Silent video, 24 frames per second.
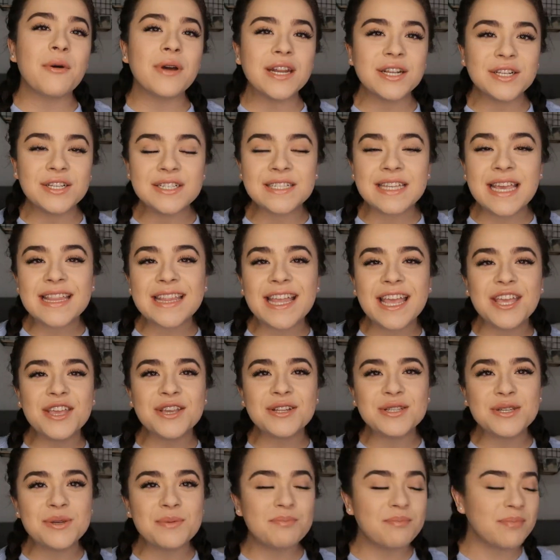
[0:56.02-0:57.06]
I wanted to say thank
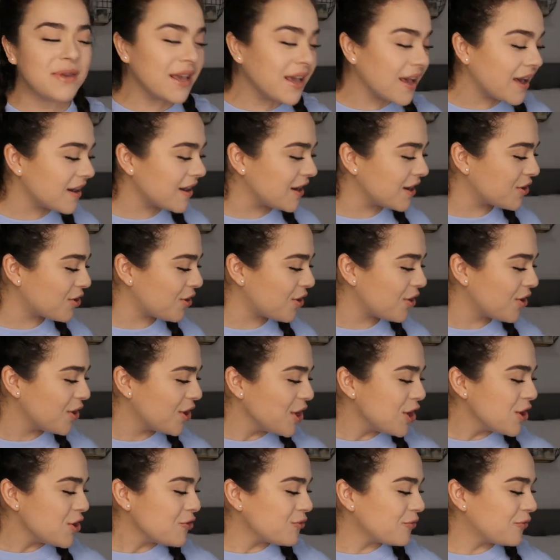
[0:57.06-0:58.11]
you to Pika Riko
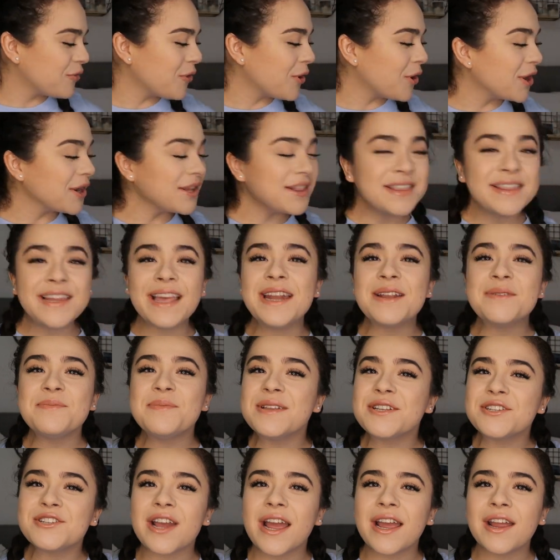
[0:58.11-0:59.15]
for
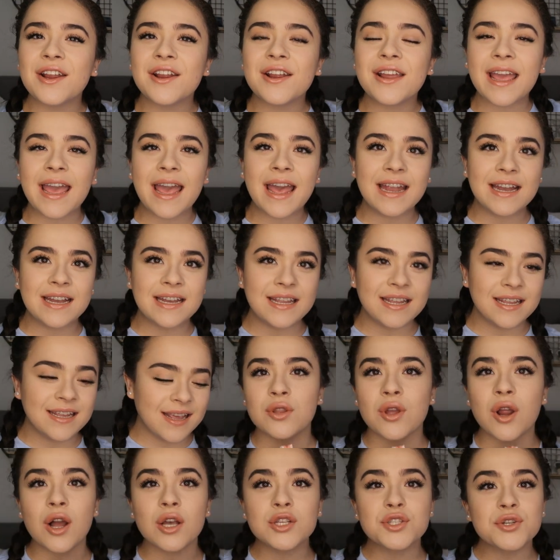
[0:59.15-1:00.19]
letting me try your candy.
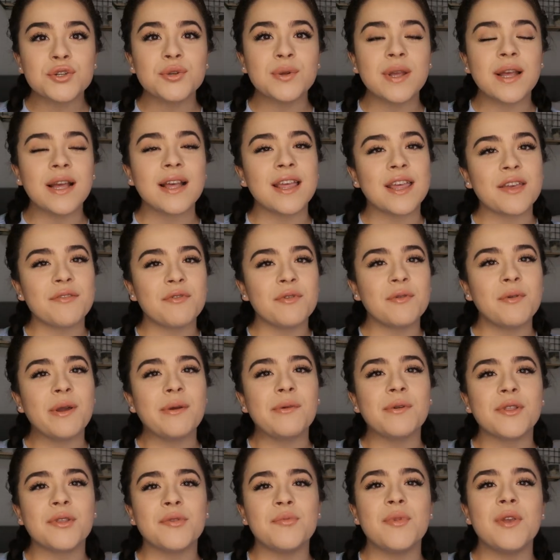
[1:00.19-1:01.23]
They're also doing a
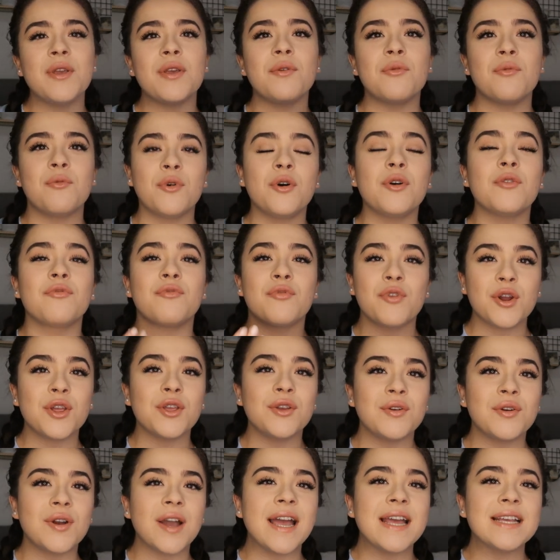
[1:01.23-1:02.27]
giveaway with me, well, for
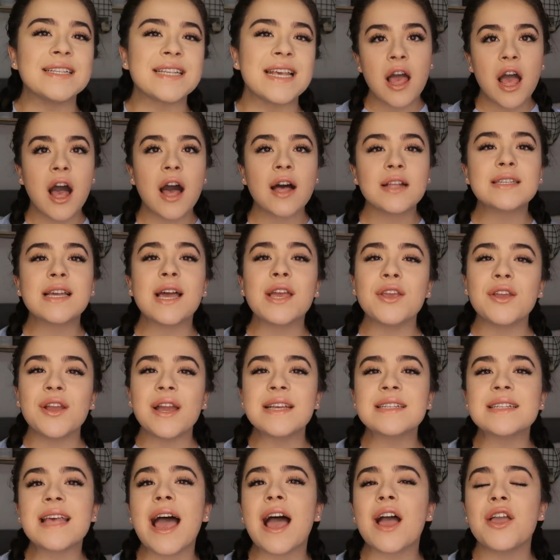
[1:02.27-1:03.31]
you guys. I'll tell you
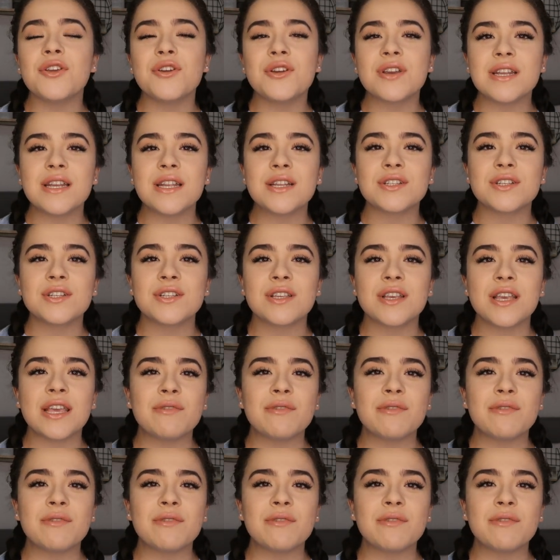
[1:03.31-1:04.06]
guys how you can enter